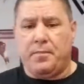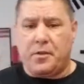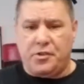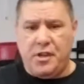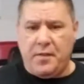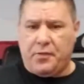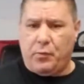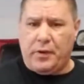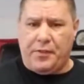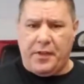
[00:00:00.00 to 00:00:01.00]
Because you have to
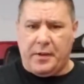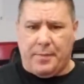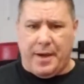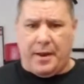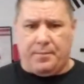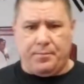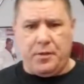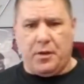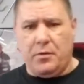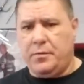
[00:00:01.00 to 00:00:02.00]
really think about it.
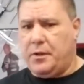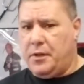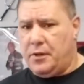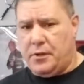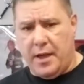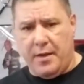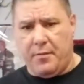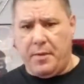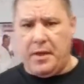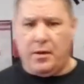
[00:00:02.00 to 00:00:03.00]
You know, you have a
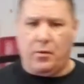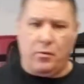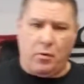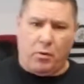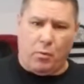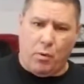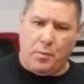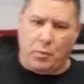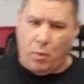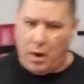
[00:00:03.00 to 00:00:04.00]
man or a
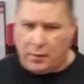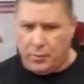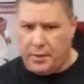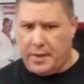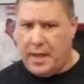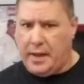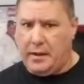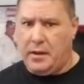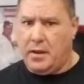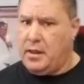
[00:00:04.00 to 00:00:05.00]
woman walking with a
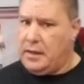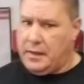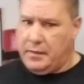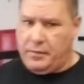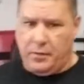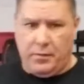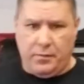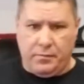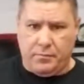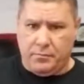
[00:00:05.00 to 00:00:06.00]
cane, you, you know,
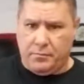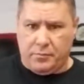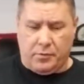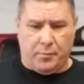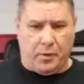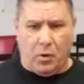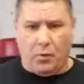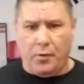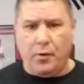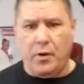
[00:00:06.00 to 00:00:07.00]
a little bit
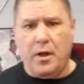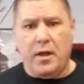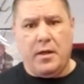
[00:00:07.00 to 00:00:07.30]
older.